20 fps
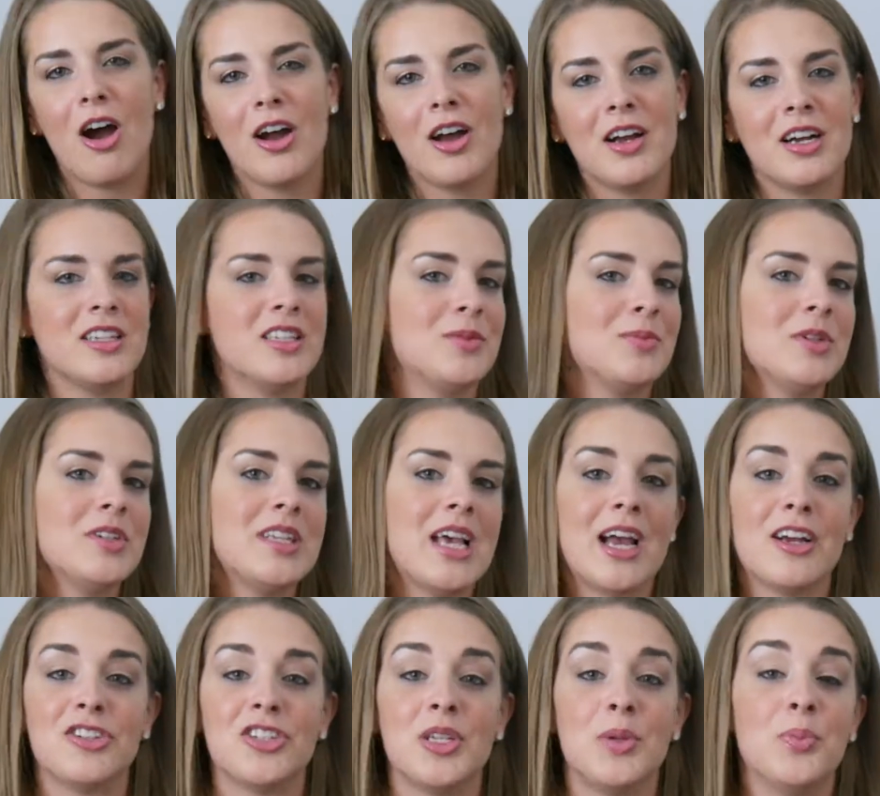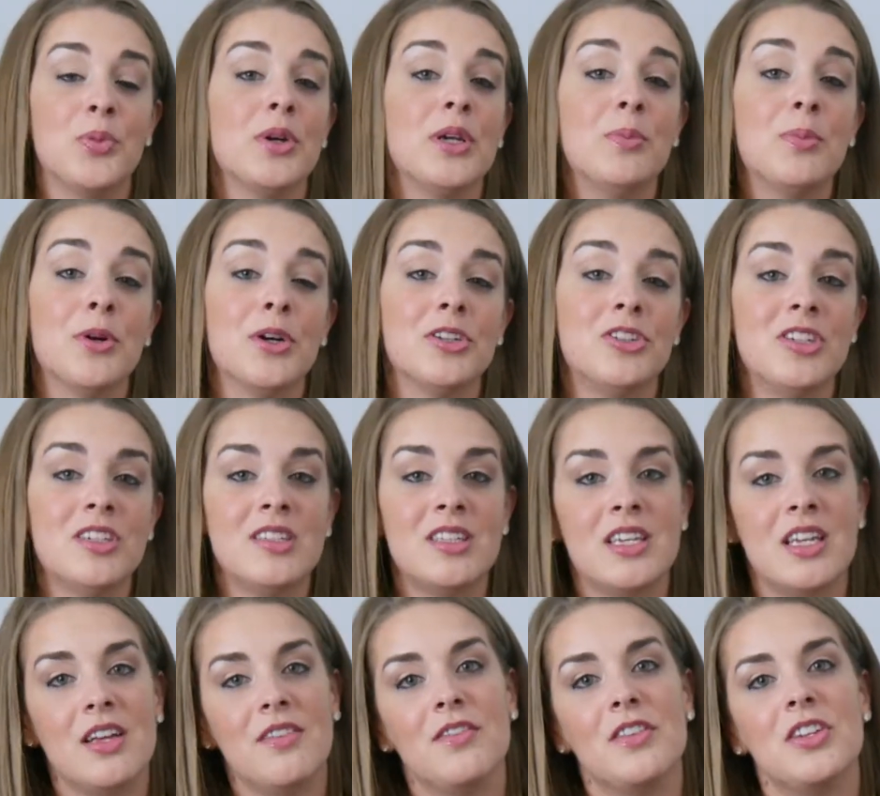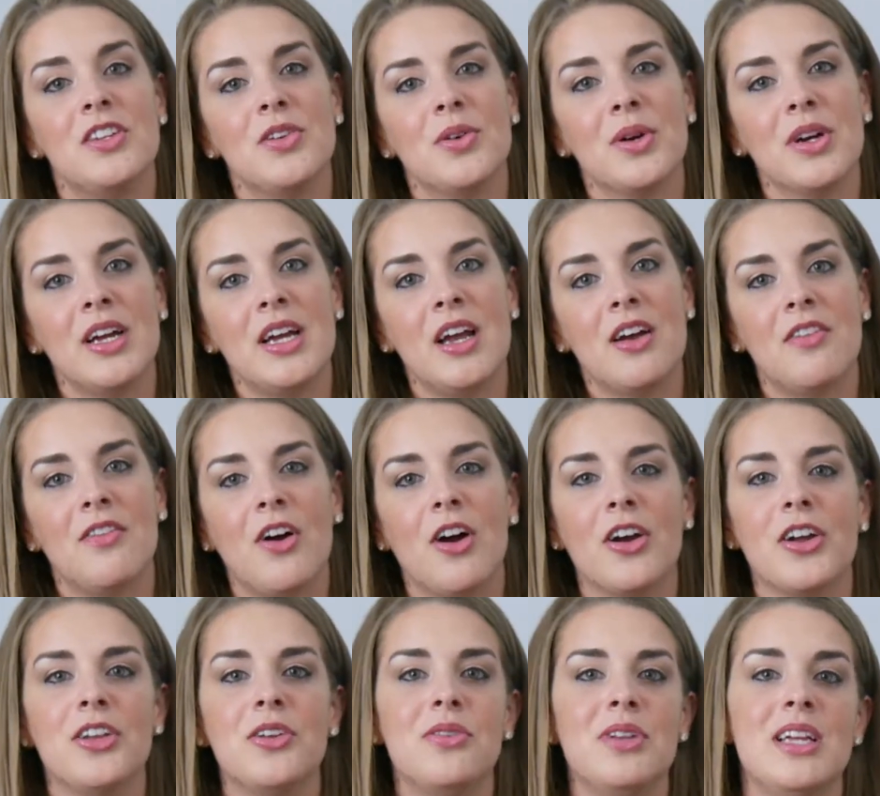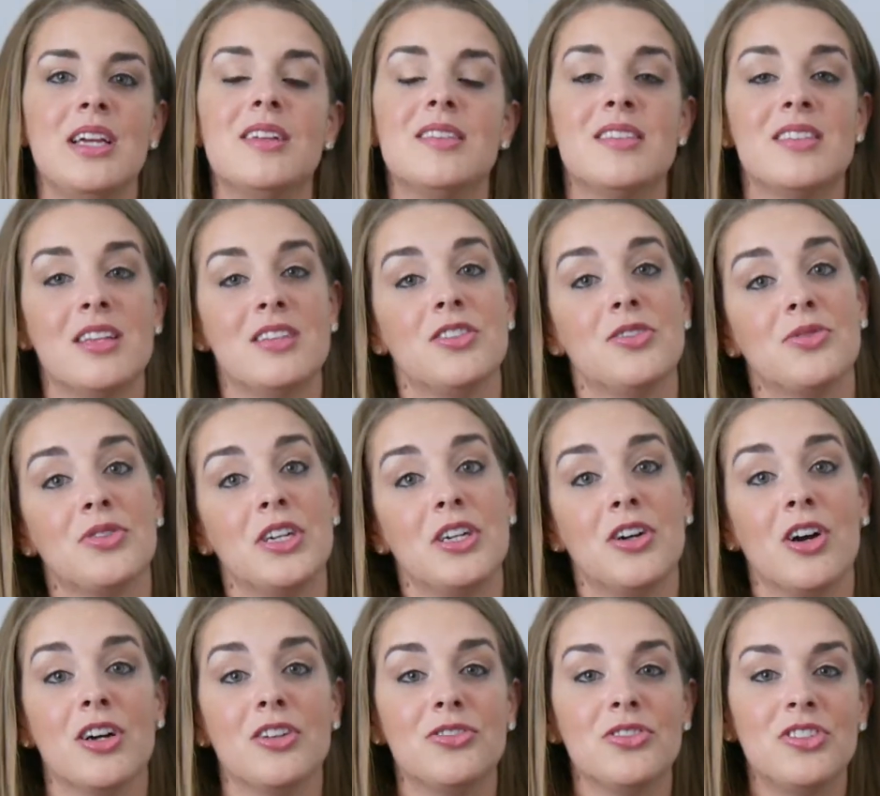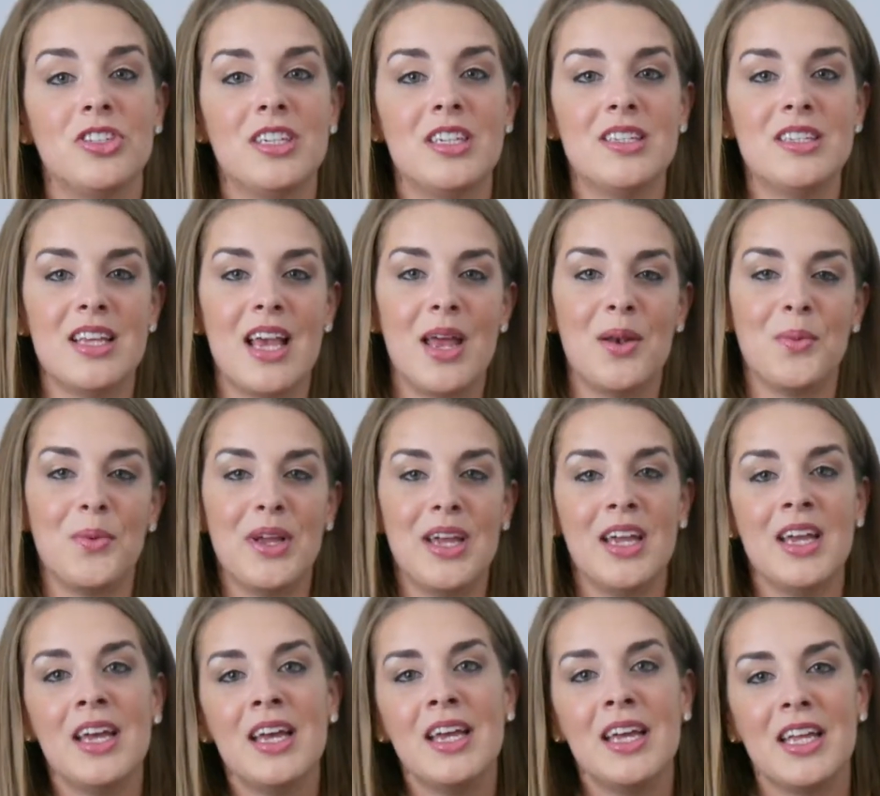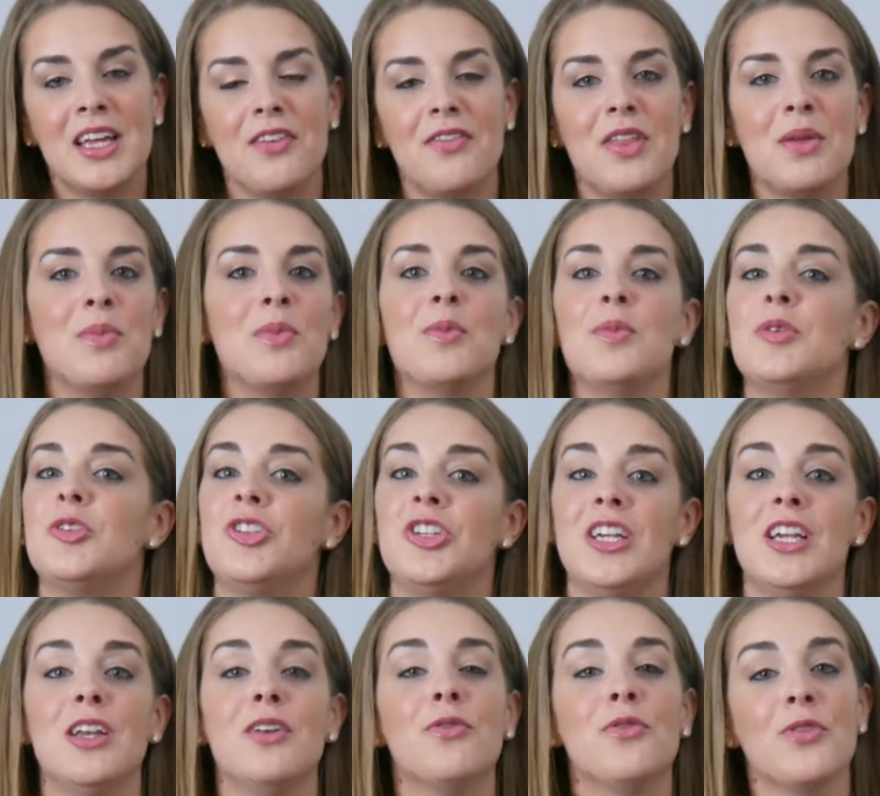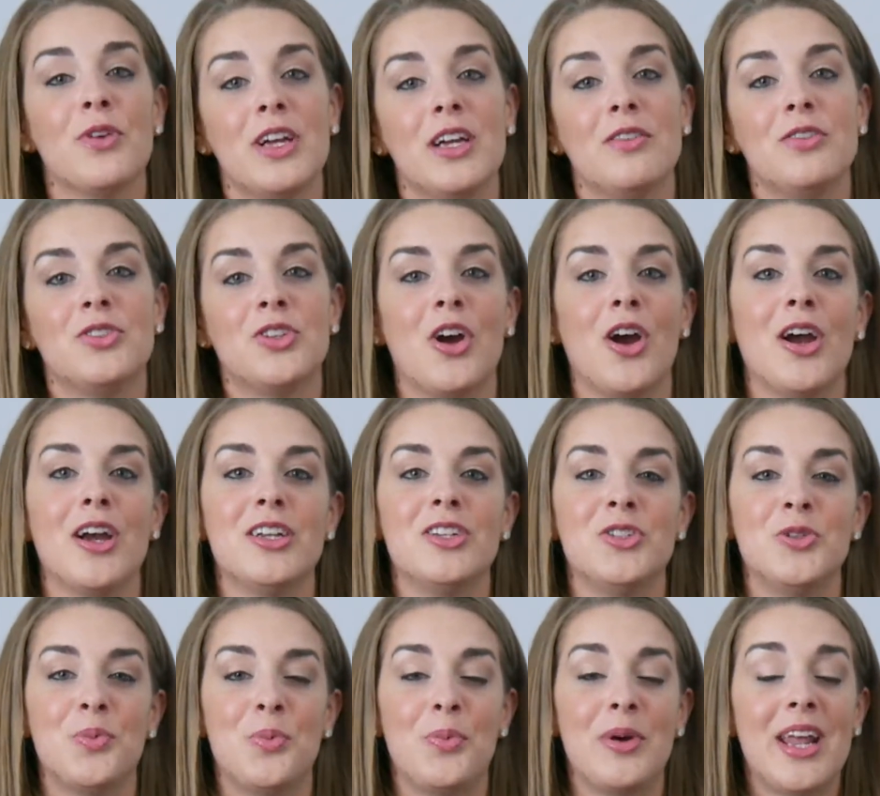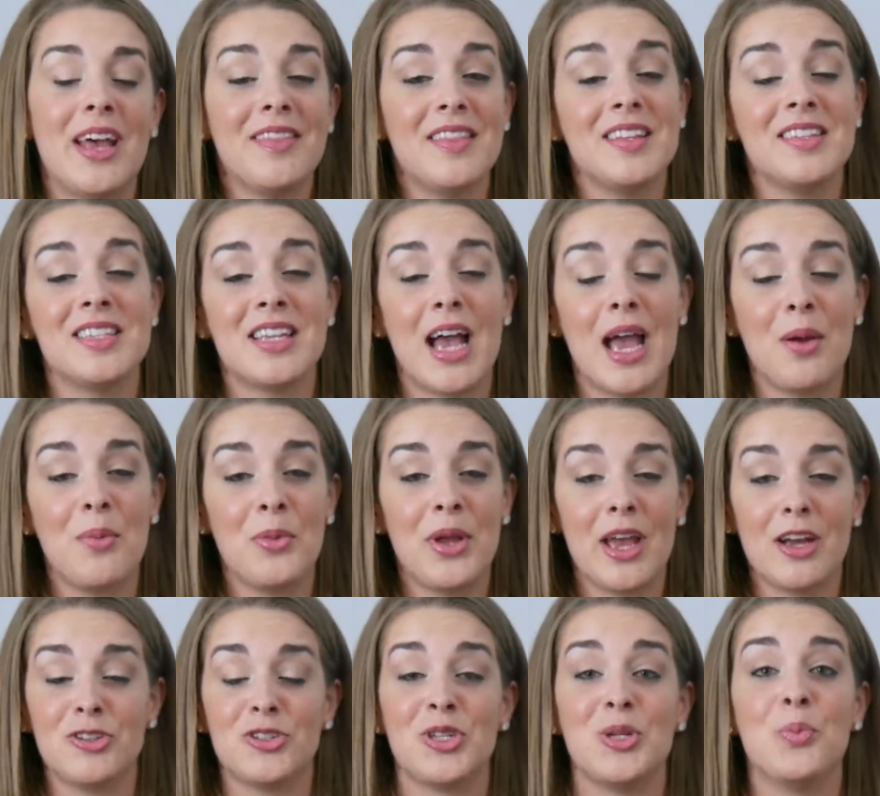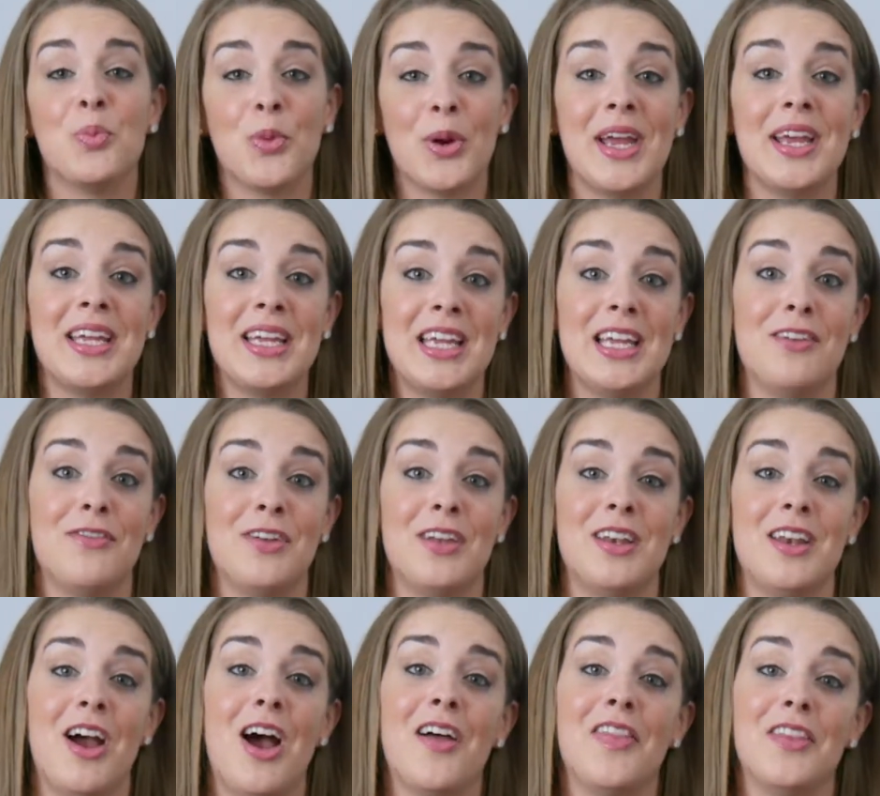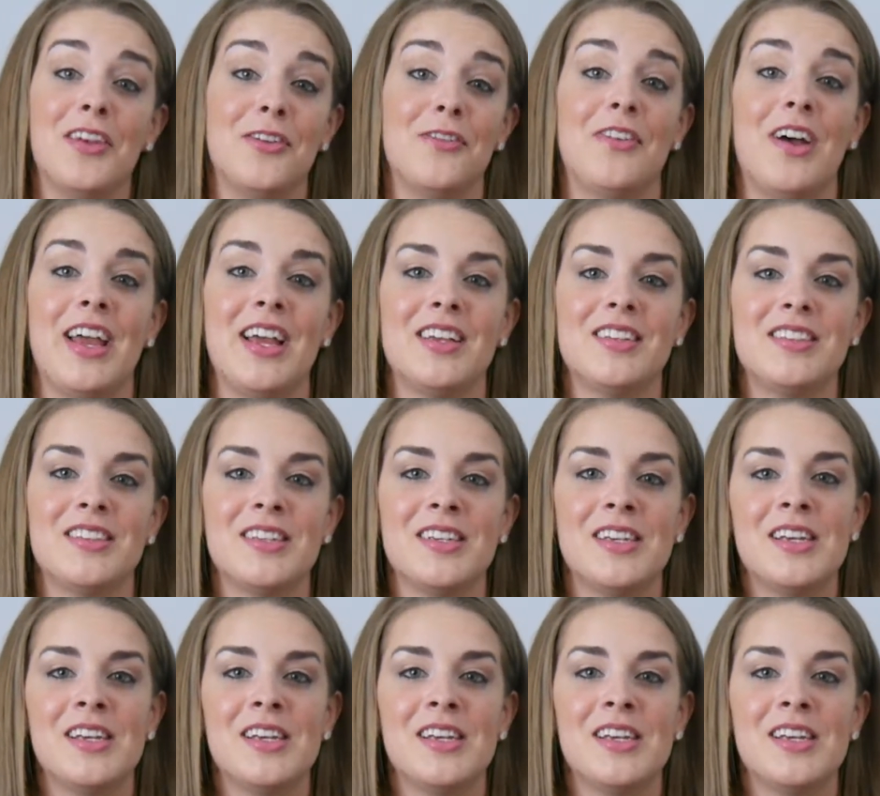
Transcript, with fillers: Our customers actually pre-purchase an inventory of our unique sunscreen cartridges and we give them the machine free of charge. But at this time, we actually break even on the device.